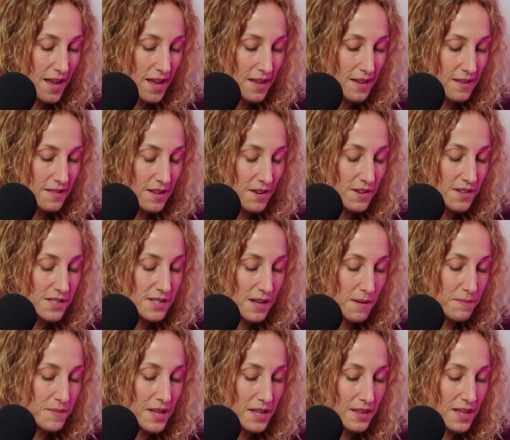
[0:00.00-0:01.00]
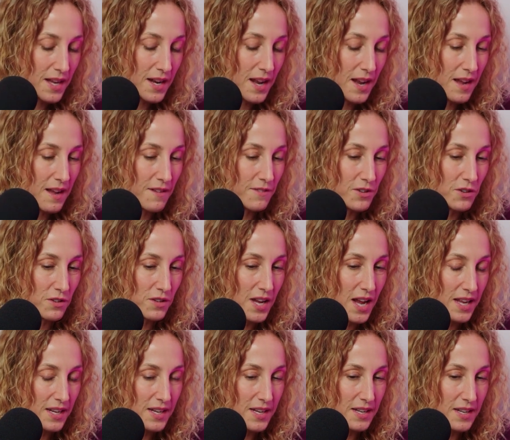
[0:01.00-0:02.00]
there is something that I have
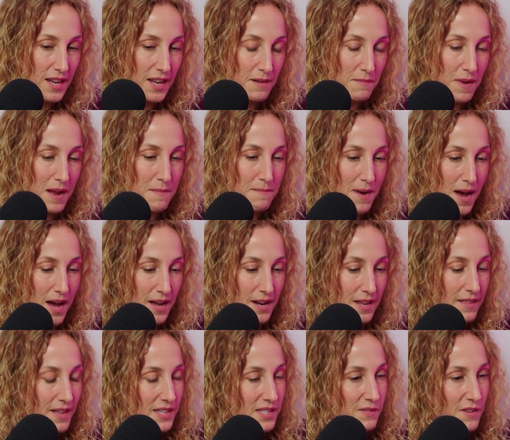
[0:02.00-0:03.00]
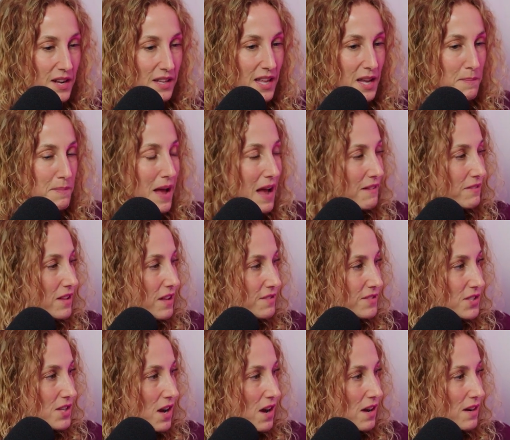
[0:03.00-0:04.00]
created in my body that's very like
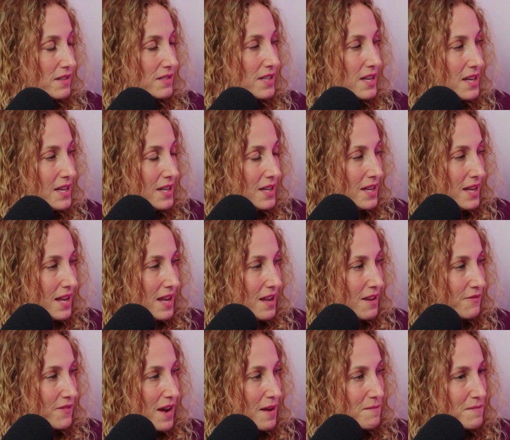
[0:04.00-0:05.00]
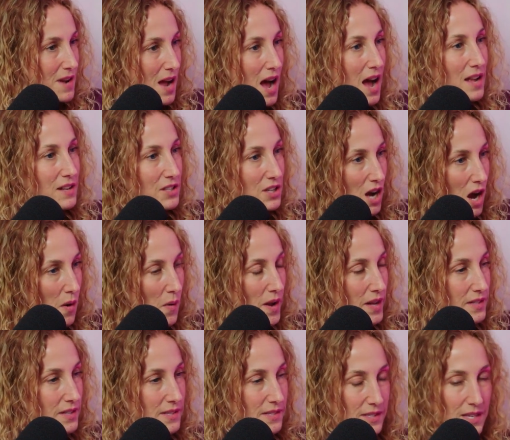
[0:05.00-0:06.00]
Pavlov's dogs. If I'm not
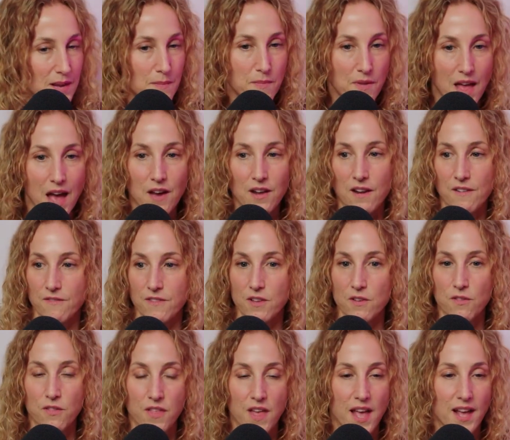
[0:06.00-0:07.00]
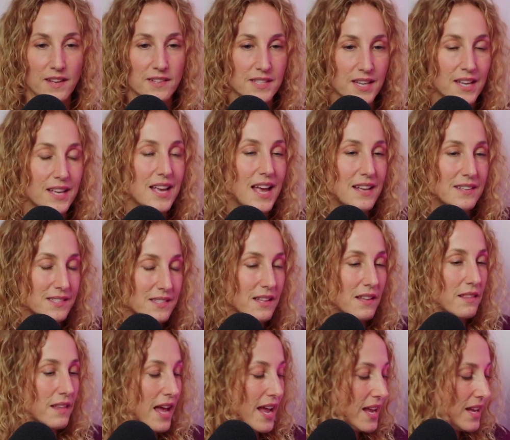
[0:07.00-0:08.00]
going to sleep without a few things, like, yes, the
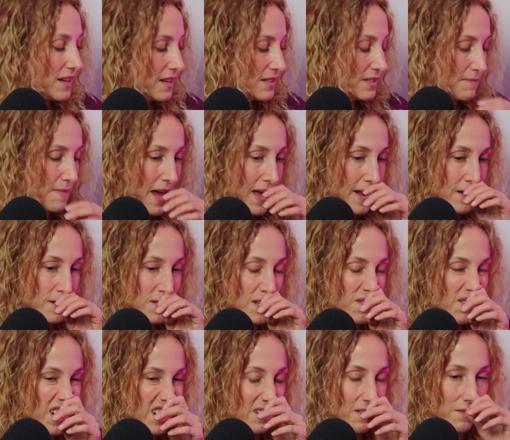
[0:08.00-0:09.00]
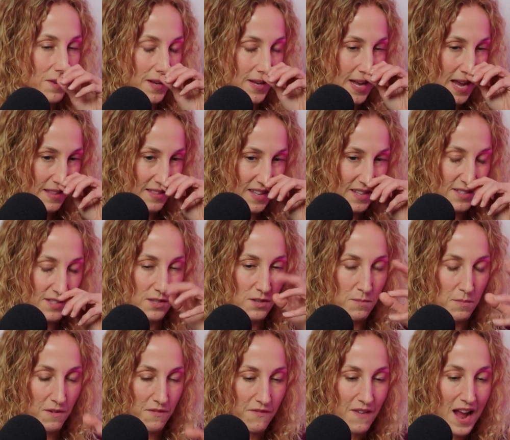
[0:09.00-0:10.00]
light is managed and we get that's
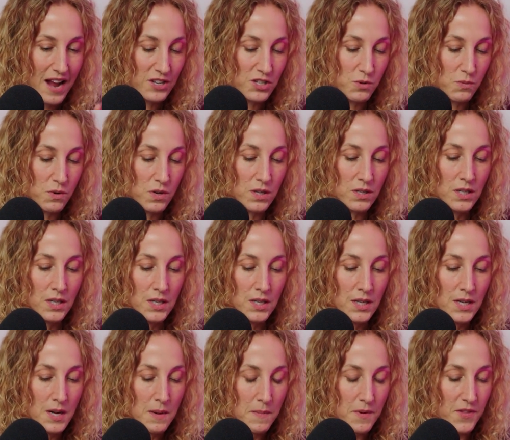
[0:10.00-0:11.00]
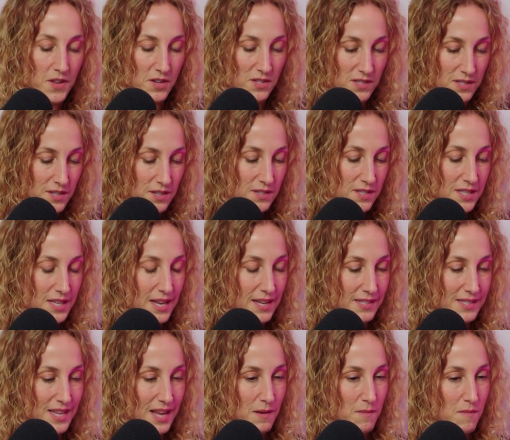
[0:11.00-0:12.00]
super factual, but there's just
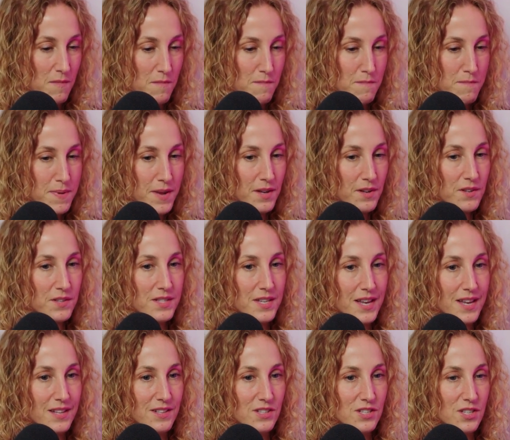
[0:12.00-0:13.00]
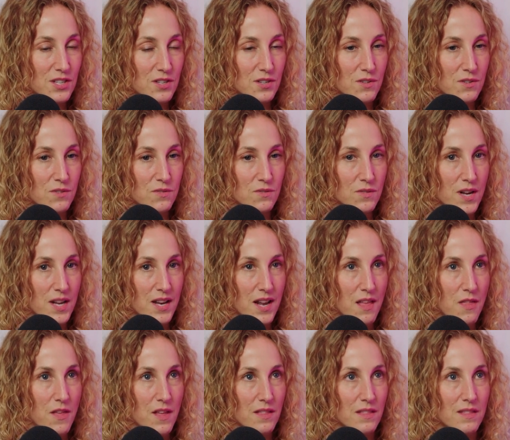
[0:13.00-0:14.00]
things that build into, and I
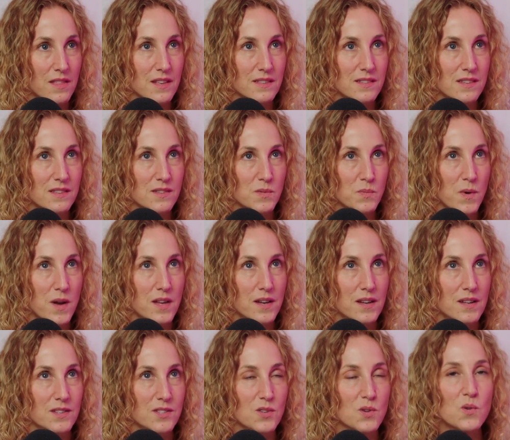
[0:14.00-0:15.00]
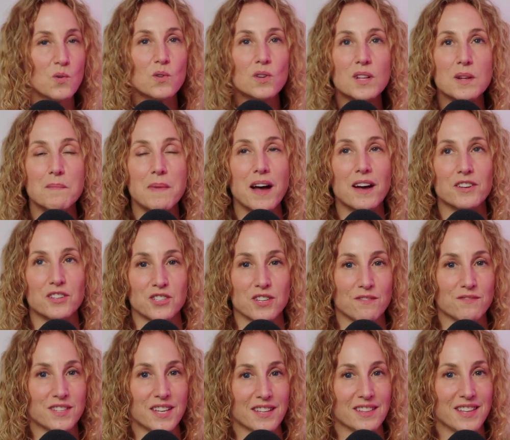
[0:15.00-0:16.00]
think this is what is cool about
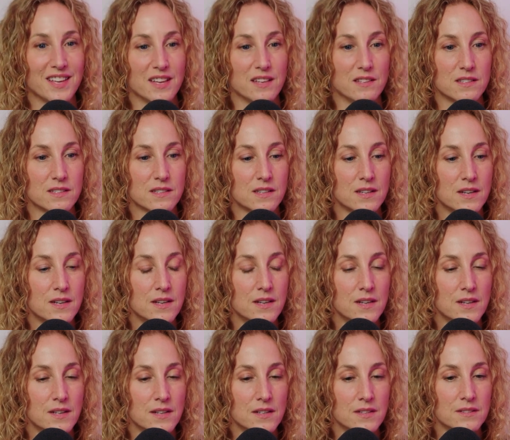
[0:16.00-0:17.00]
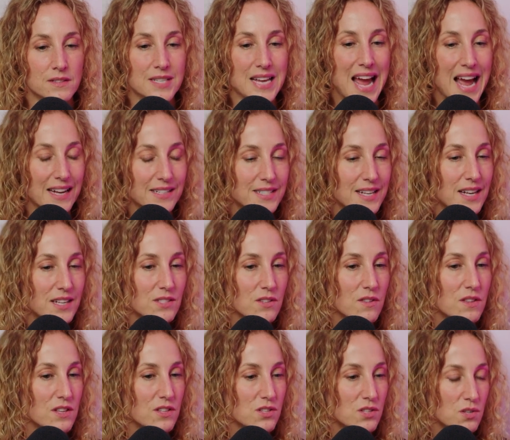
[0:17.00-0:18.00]
shifting these tactics or
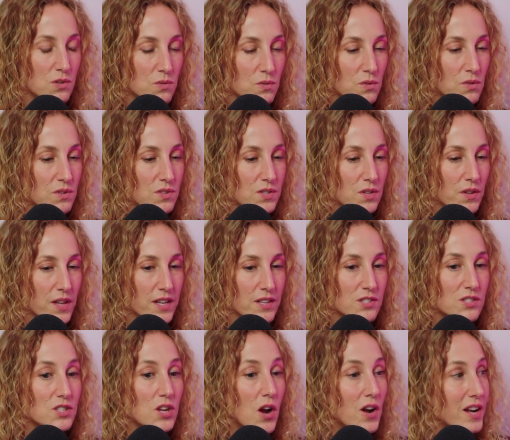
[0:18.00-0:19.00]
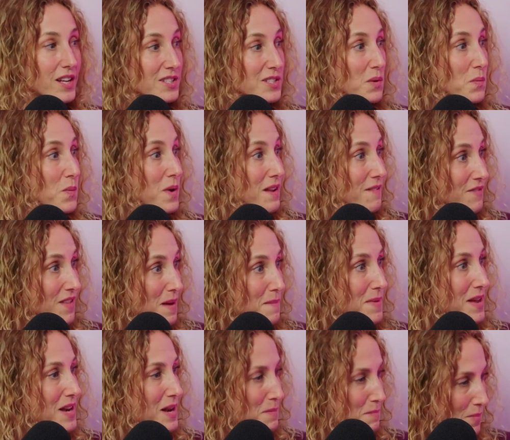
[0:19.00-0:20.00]
these tools or like starting to weave them
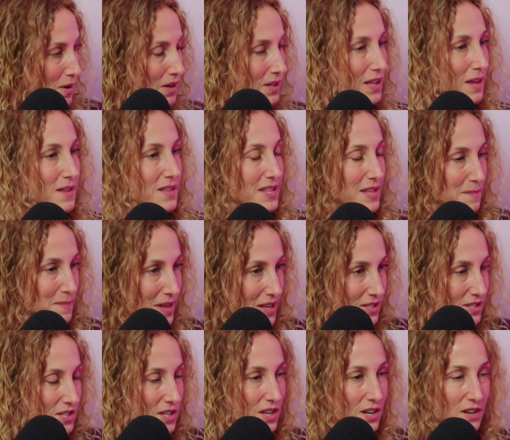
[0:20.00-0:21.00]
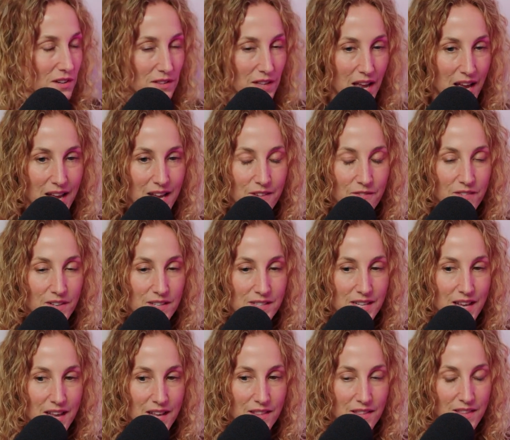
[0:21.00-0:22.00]
in and bookend them into your life, is
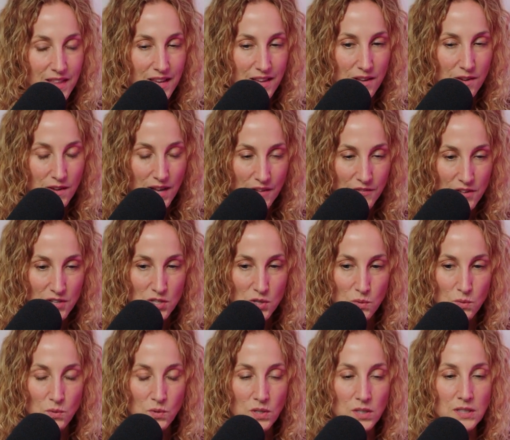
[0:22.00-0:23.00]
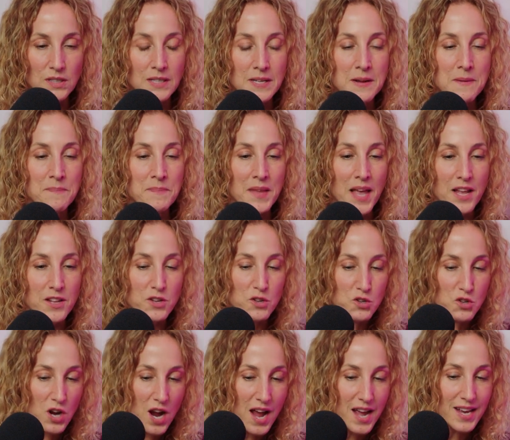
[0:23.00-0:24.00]
that you get the tool and you
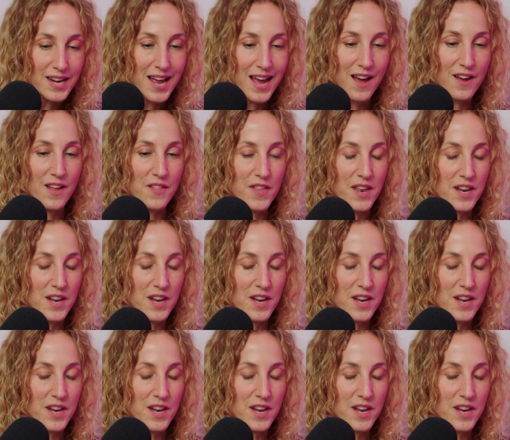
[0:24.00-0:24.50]
try it out and then